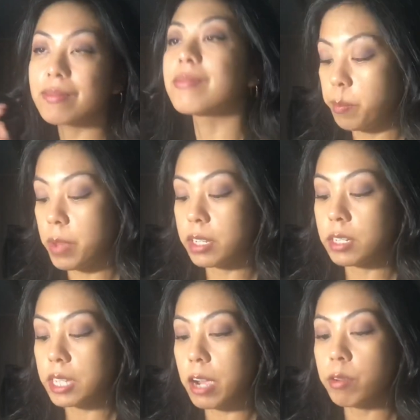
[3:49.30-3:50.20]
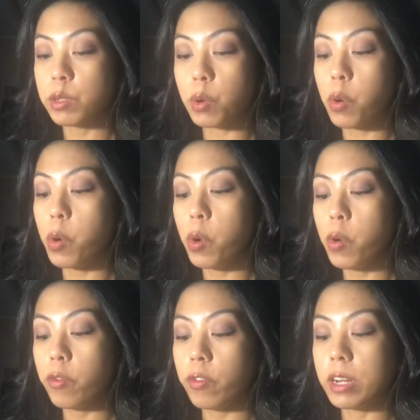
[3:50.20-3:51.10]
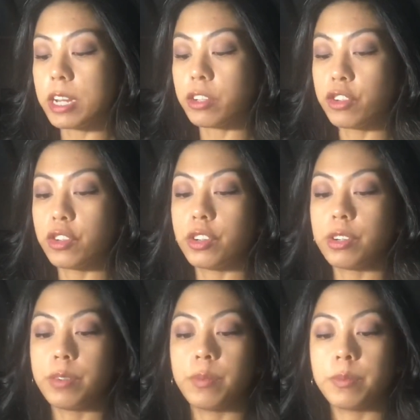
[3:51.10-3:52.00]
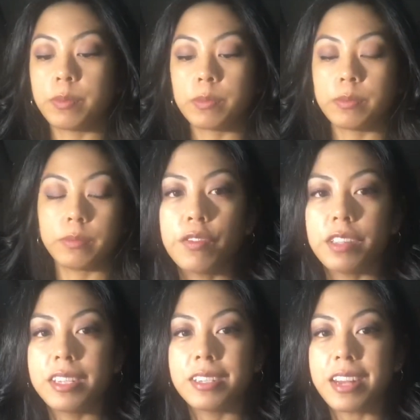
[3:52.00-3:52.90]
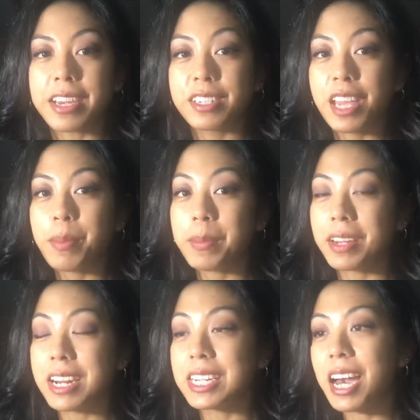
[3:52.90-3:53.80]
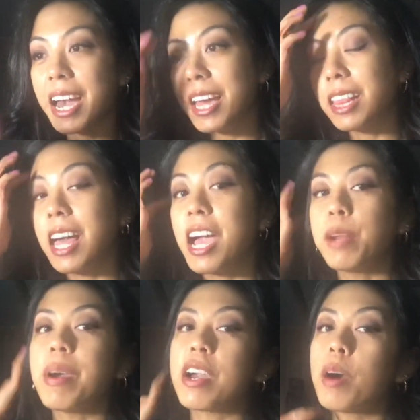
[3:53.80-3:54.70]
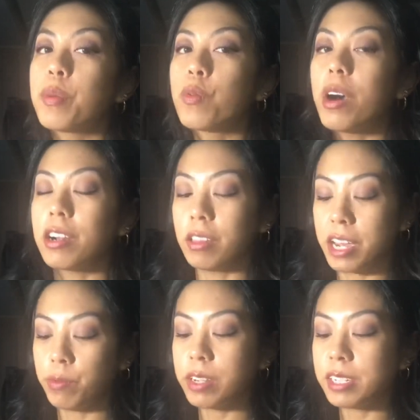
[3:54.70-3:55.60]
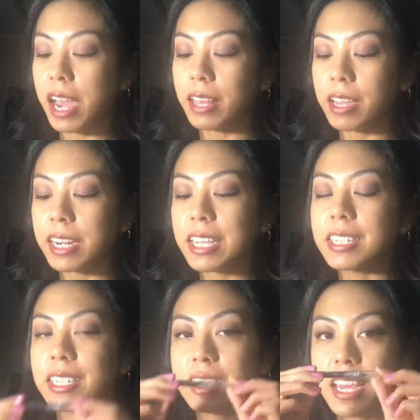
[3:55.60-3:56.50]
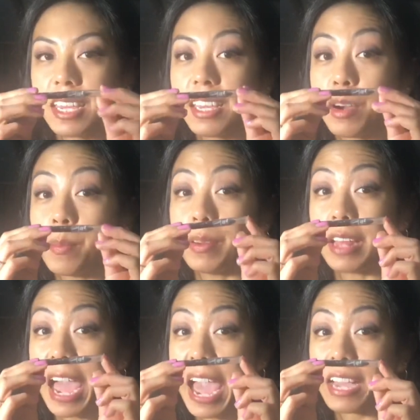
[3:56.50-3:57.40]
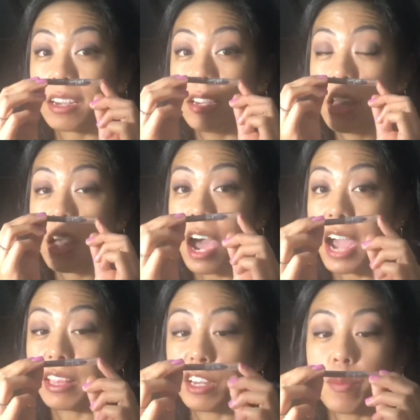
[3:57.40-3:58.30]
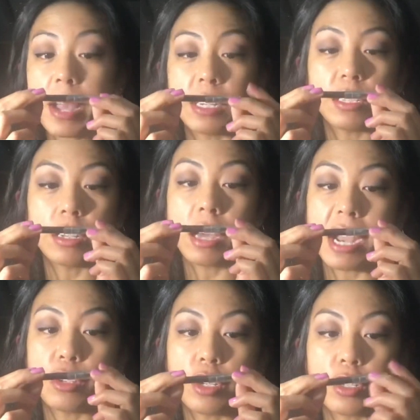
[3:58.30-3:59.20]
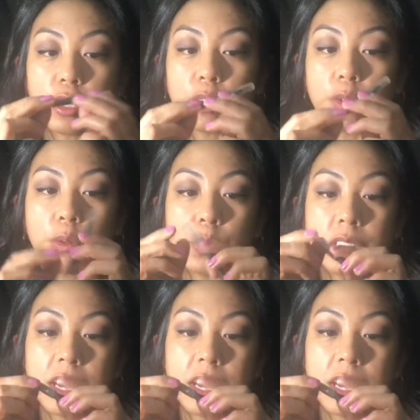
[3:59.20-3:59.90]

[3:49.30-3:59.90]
Mascara's all finished. For this next step, I'm gonna tight line my upper waterline. What tight lining is taking a black eyeliner pencil. I just use an